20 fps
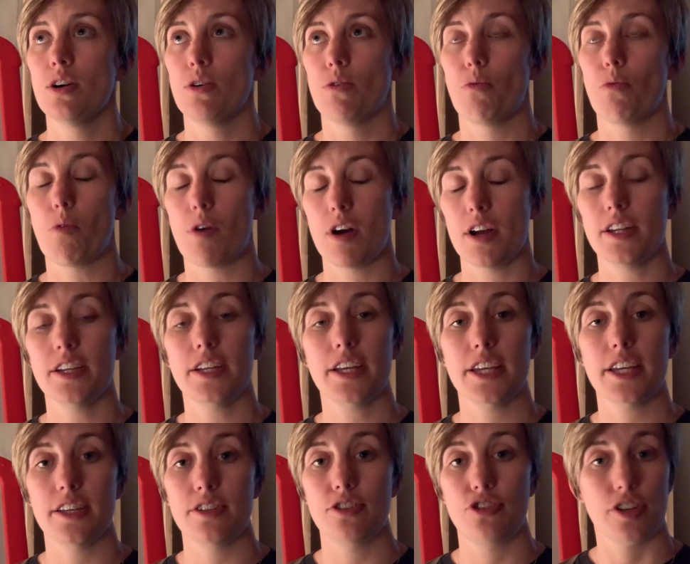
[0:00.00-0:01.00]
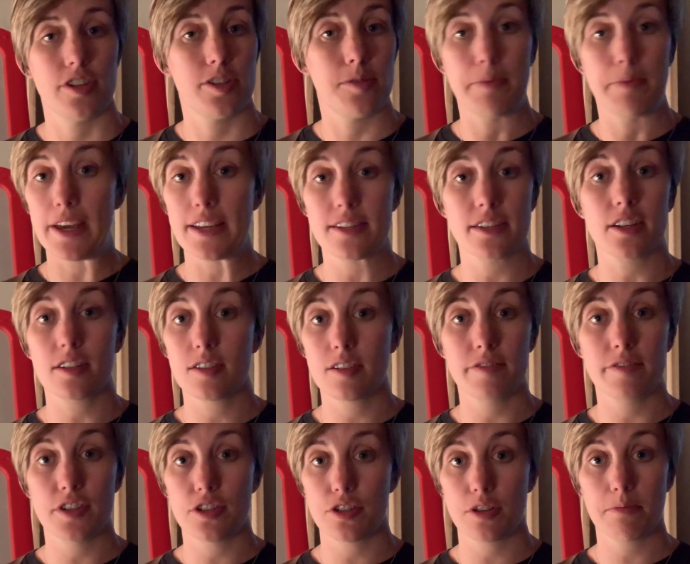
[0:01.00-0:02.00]
One is just basic
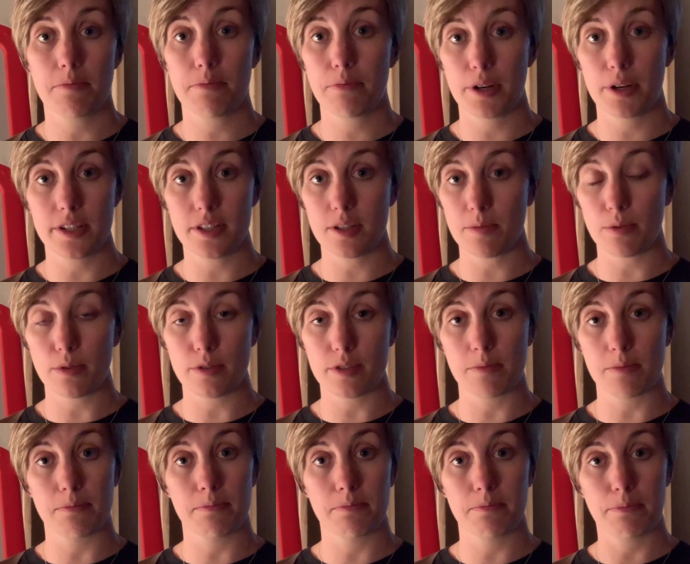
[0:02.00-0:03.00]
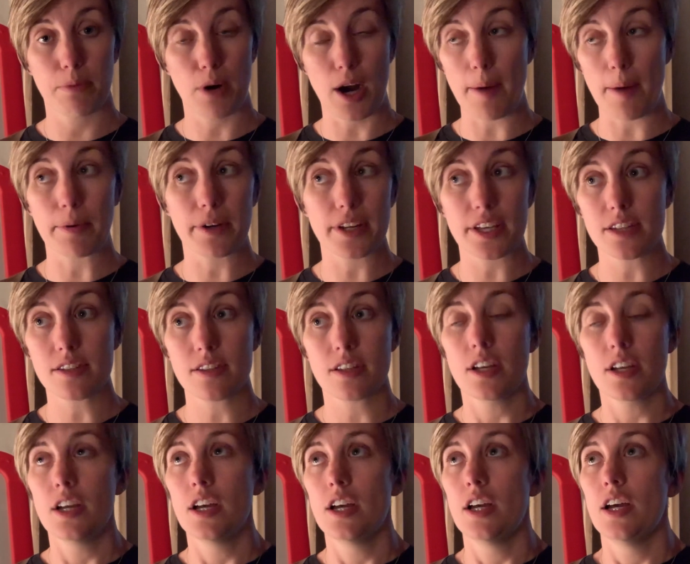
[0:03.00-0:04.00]
division principles and properties,
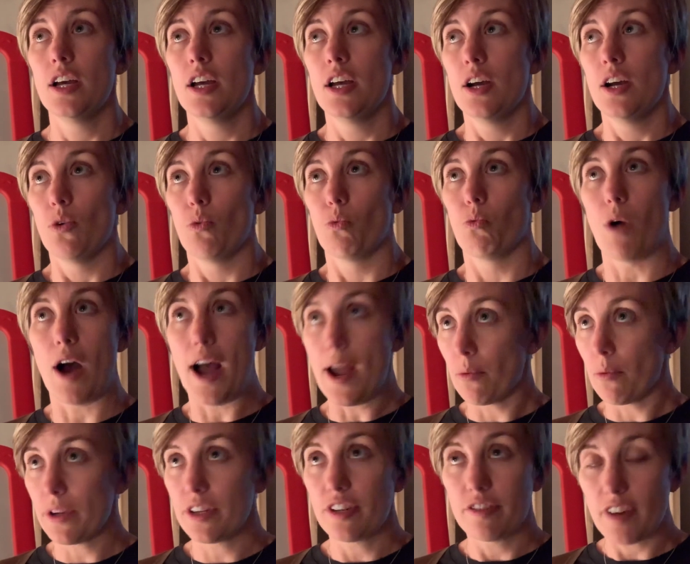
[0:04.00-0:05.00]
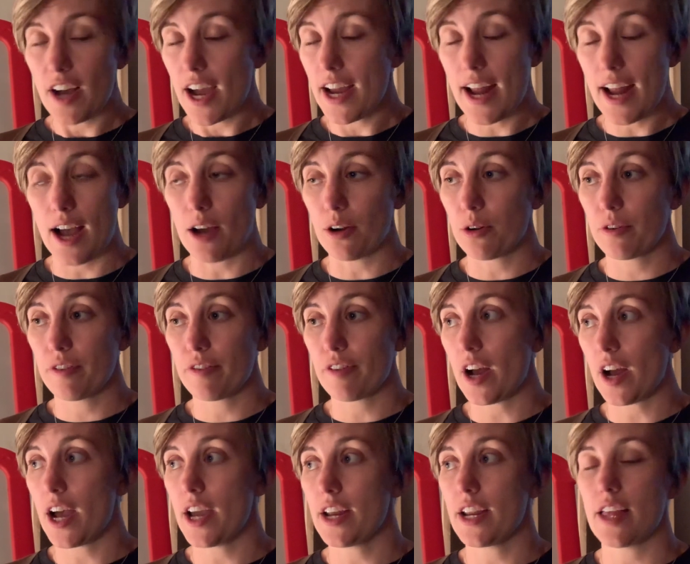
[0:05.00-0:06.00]
why we divide, how to
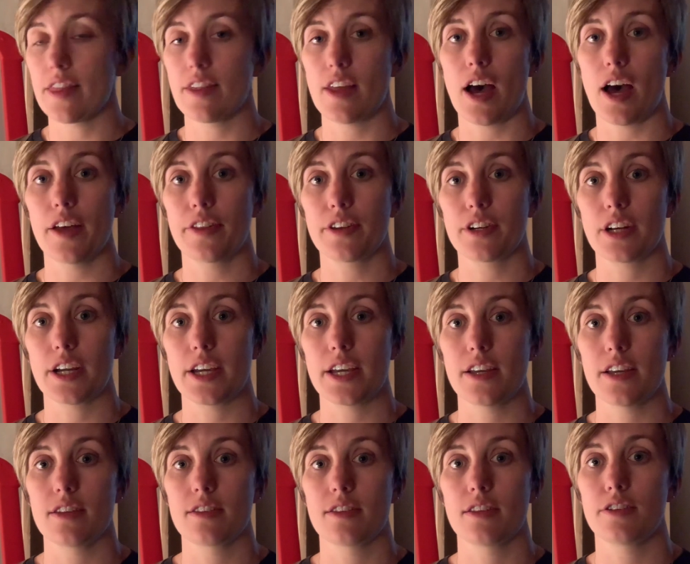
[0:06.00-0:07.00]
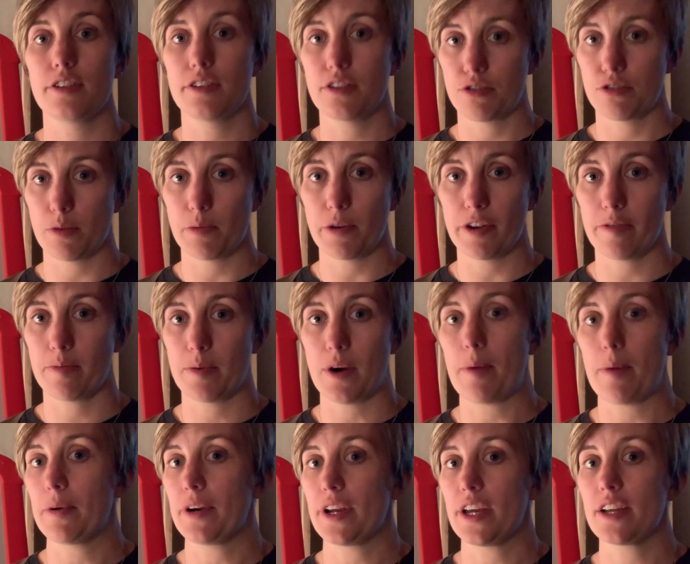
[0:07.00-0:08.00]
divide, and the other is the distributive
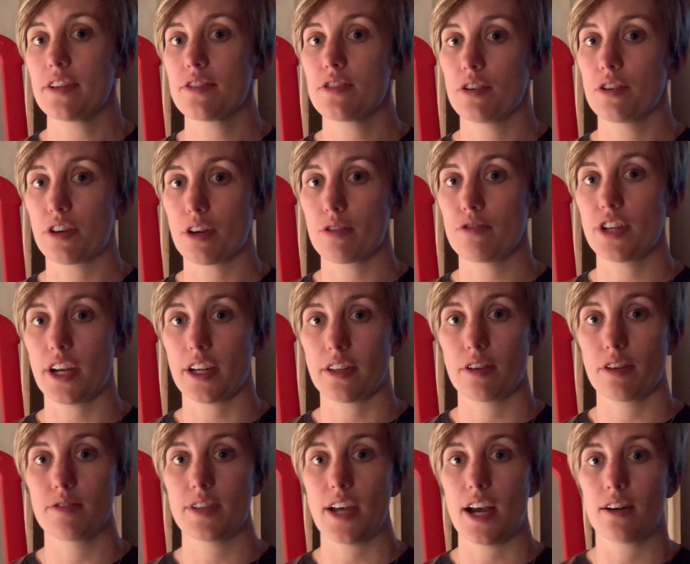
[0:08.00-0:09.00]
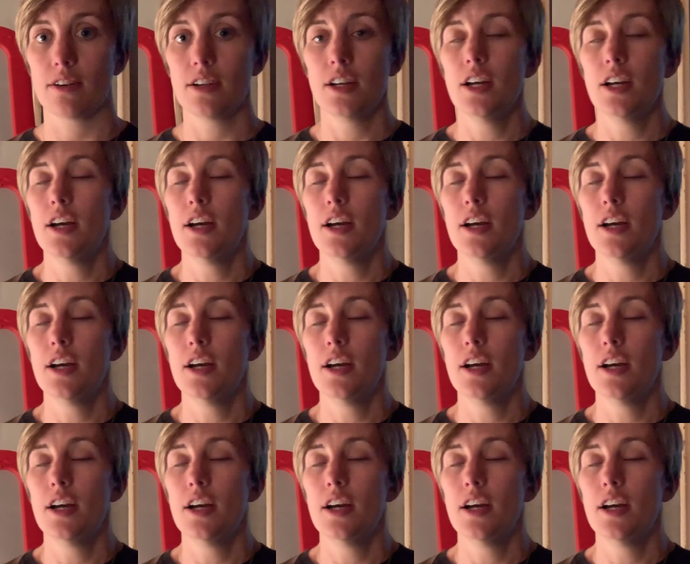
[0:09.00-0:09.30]
property. And so go check those out.